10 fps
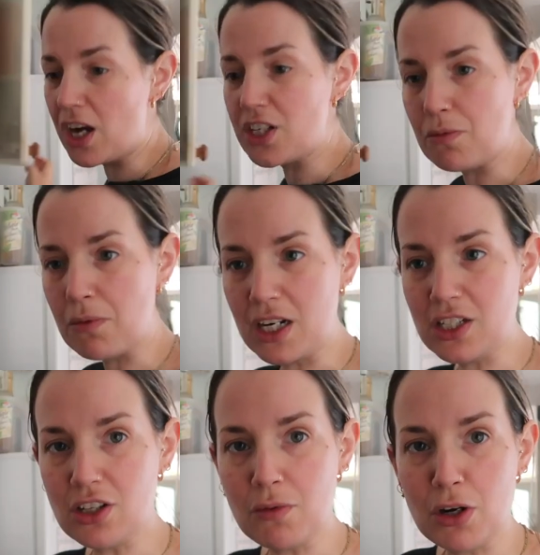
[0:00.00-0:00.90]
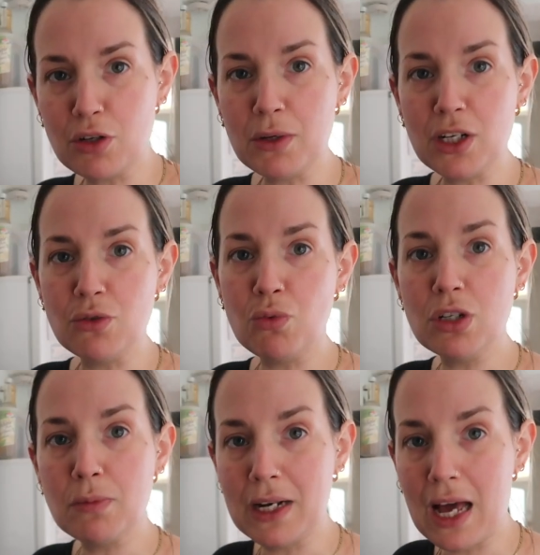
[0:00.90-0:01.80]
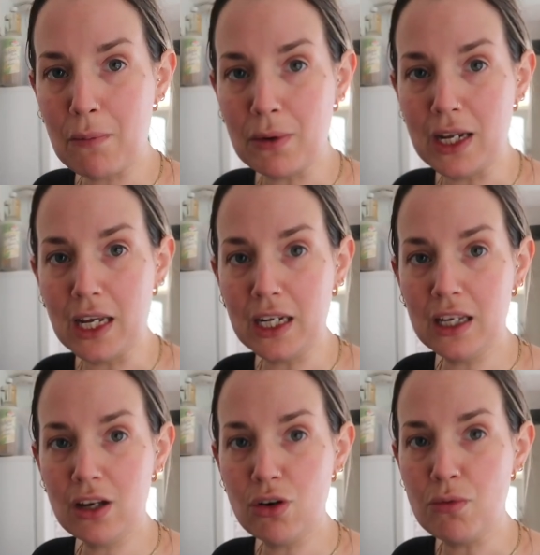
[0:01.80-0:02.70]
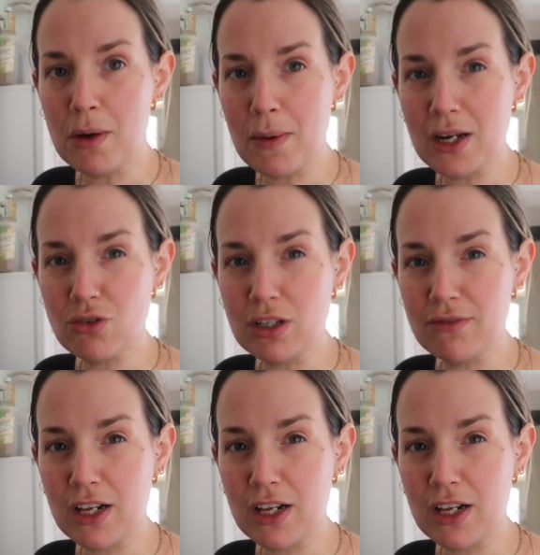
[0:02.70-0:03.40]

I don't mind so much because what's been happening, oh, my battery's